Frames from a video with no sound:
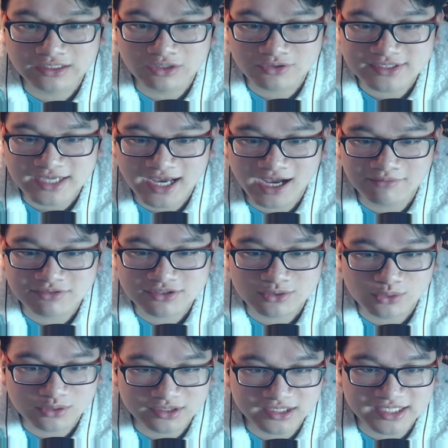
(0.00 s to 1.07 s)
looks
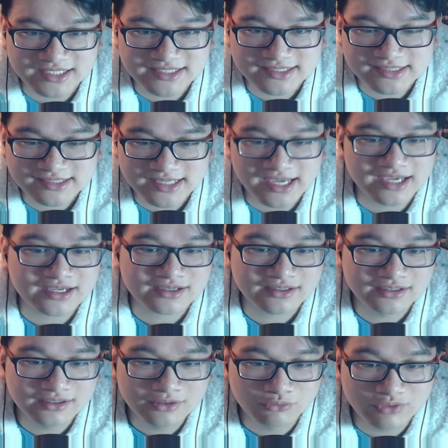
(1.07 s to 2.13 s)
absolutely sick.
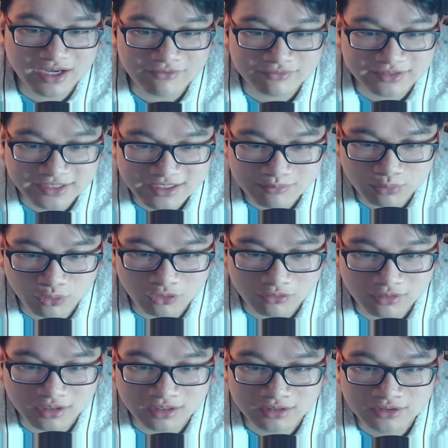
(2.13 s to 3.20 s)
We have Lee
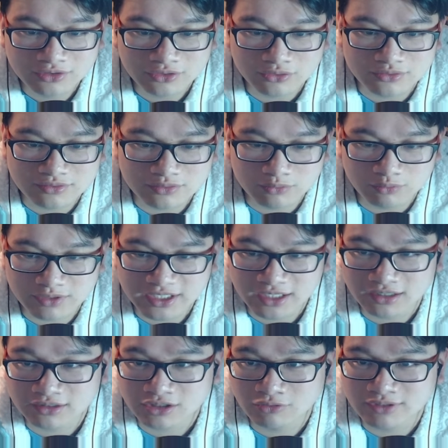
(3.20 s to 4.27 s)
Bora. We
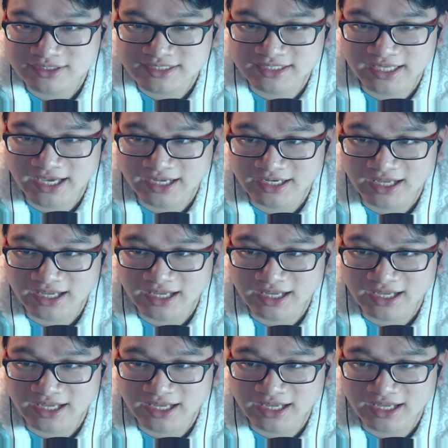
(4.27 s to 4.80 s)
are going to get